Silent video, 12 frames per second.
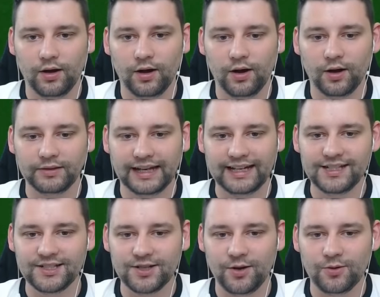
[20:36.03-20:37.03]
Oh, that
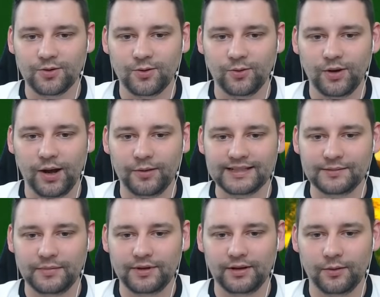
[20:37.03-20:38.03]
is so cool. I wanna
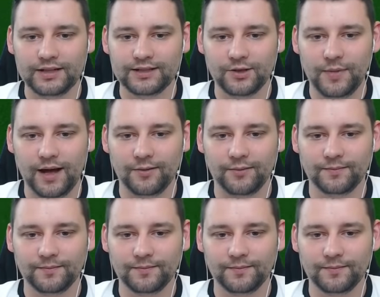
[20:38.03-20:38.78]
zoom out.